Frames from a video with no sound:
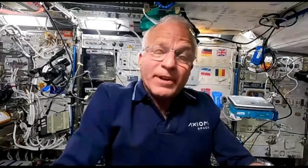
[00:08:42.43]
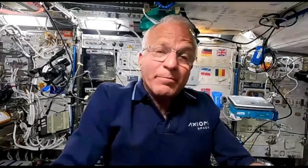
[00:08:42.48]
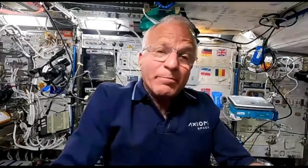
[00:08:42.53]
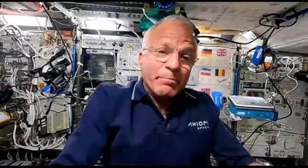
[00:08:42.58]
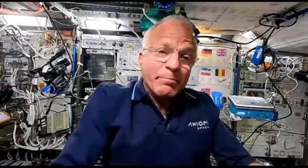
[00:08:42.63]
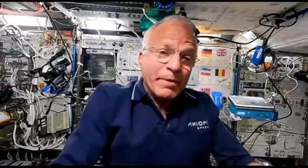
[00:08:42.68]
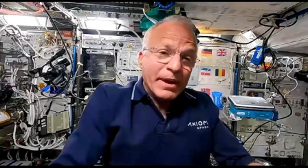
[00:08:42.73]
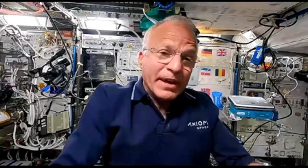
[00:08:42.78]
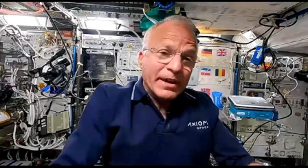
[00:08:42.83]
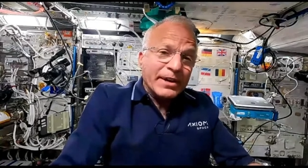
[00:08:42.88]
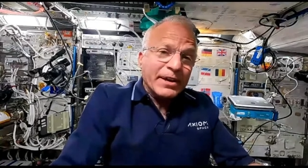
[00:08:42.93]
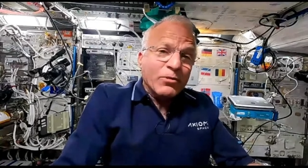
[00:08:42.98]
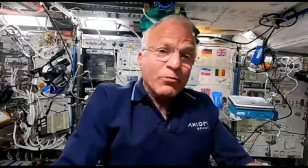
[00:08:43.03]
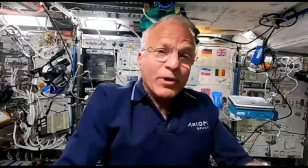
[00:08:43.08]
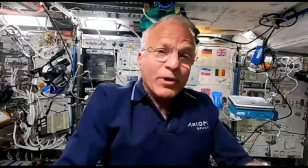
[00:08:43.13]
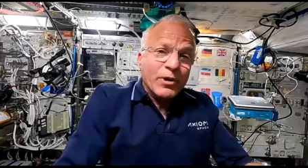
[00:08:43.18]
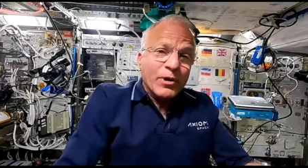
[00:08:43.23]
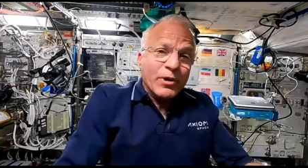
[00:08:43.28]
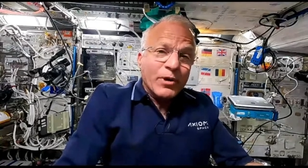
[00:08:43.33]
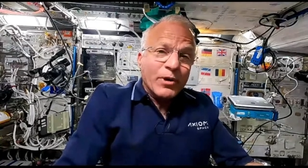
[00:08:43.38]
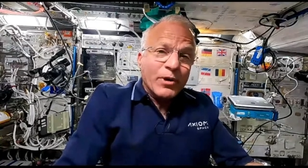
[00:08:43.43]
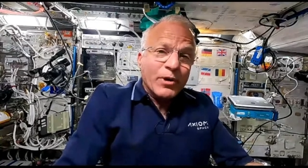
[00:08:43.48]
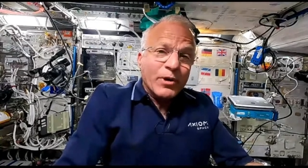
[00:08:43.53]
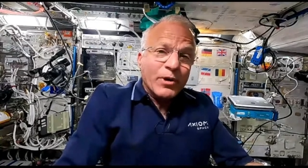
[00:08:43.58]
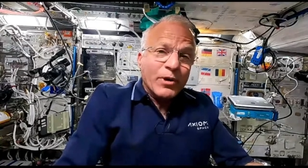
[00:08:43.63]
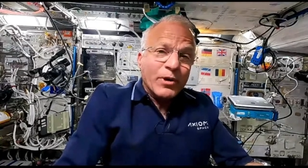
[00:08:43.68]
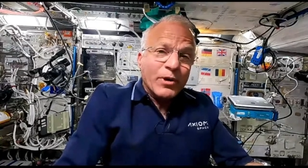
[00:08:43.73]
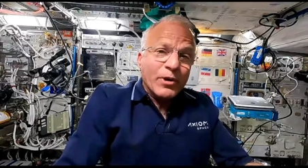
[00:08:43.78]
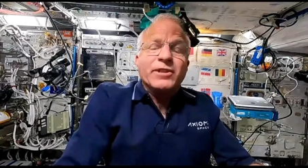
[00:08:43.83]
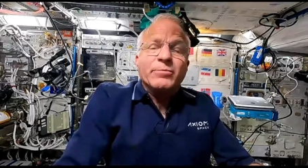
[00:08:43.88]
men and women
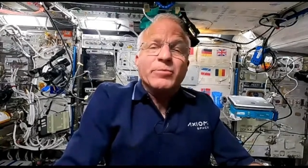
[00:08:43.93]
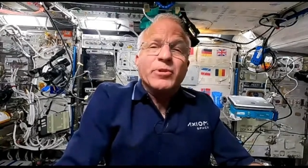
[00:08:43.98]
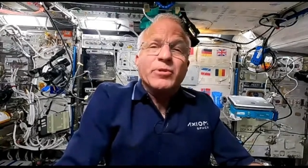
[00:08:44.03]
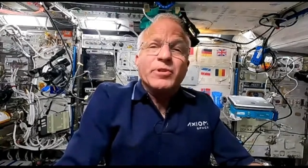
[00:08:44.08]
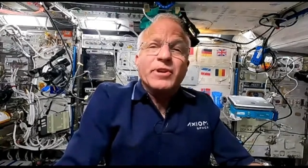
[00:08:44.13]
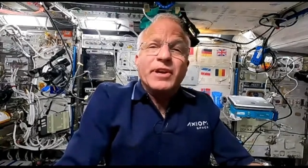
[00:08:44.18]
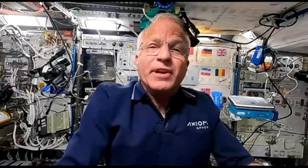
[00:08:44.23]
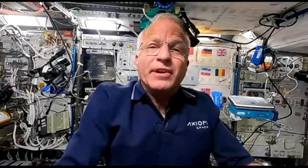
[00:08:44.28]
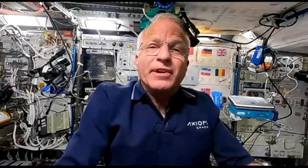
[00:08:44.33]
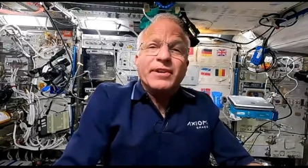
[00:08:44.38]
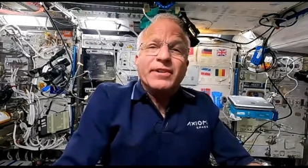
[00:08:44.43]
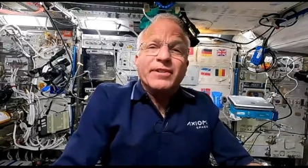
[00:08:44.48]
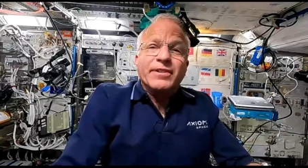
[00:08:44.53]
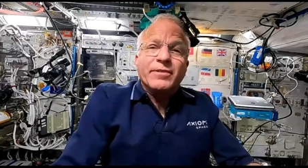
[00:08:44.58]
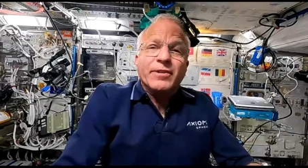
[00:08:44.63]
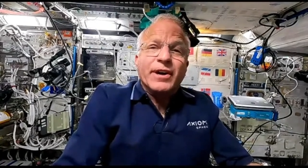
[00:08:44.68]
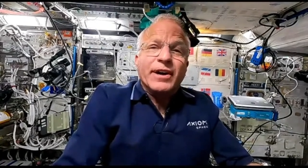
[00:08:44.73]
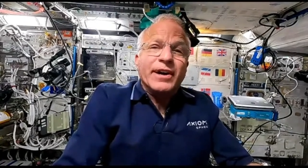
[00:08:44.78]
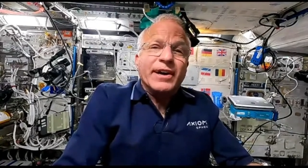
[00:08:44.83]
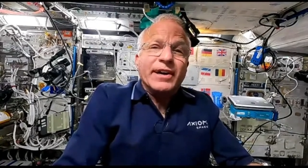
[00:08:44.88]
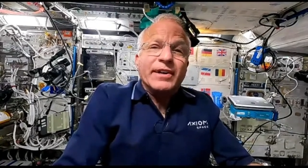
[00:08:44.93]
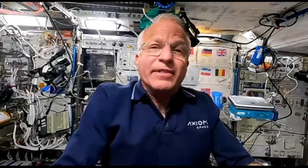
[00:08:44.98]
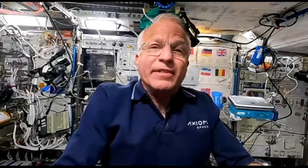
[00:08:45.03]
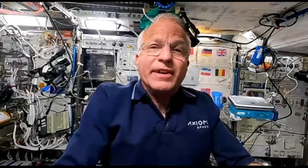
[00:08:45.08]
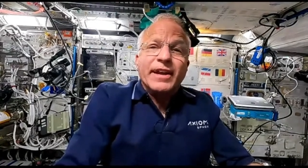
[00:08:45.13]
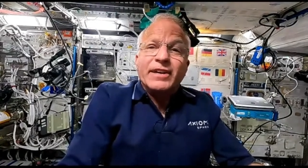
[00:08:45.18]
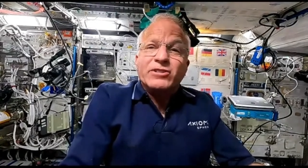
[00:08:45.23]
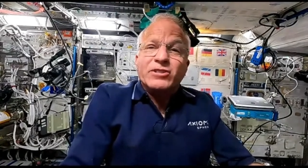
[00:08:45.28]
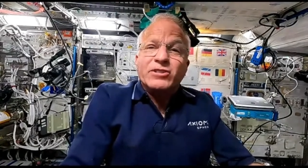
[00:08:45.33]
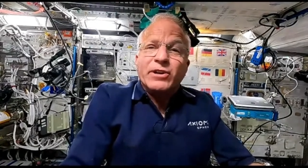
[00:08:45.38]
back on the moon here uh, in the
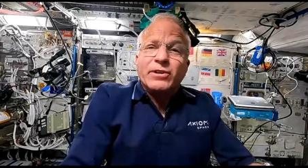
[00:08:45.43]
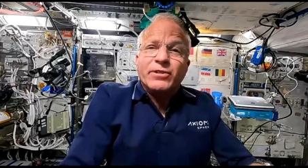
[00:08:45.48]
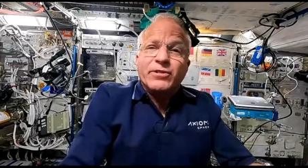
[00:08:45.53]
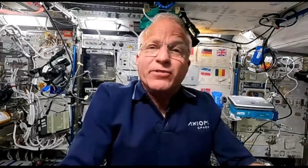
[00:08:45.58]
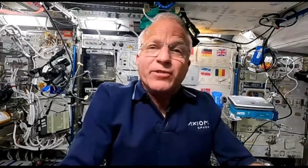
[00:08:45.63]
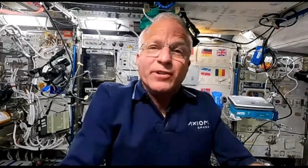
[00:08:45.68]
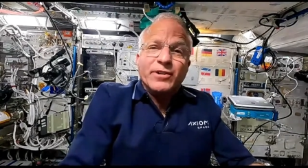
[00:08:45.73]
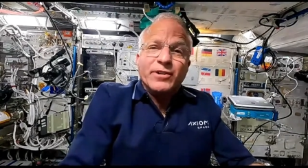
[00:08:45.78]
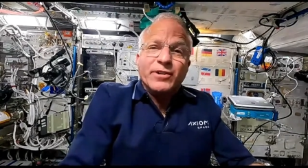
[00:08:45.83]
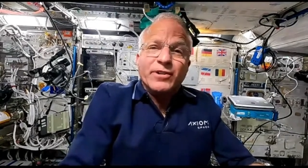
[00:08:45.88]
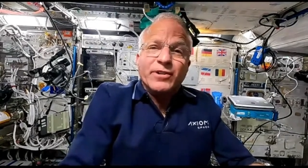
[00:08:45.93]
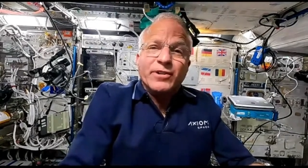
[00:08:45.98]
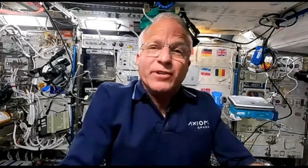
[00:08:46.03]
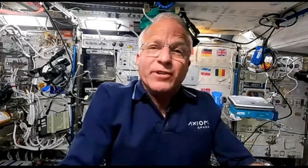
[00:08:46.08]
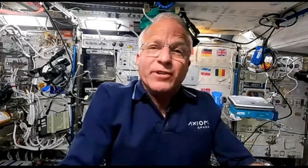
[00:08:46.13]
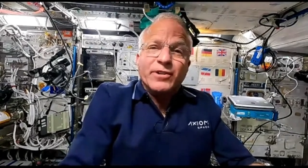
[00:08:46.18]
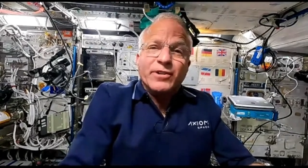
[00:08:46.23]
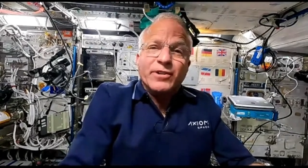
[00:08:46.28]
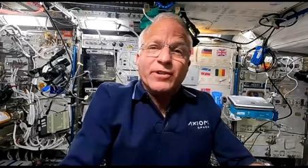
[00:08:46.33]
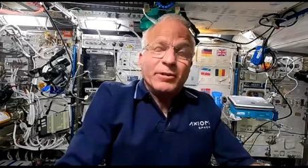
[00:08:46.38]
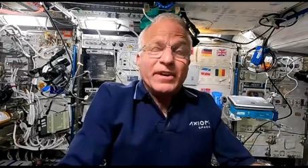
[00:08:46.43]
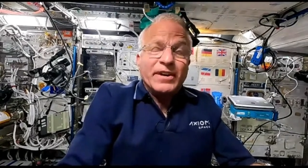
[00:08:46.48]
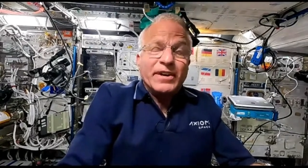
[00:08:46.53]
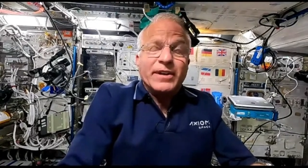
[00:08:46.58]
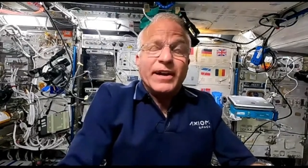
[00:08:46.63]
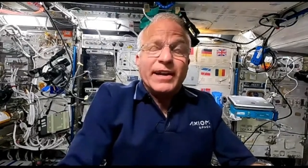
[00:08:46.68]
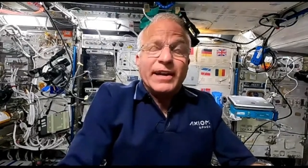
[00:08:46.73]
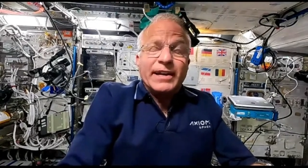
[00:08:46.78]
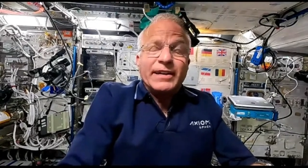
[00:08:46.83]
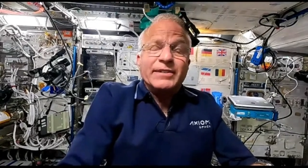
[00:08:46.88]
next year or so. It'll be very
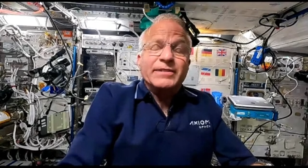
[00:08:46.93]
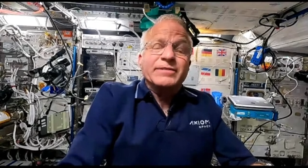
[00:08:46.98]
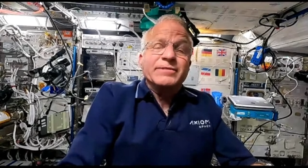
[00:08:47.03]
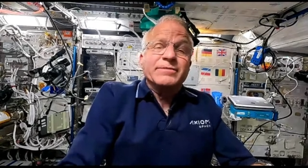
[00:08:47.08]
exciting.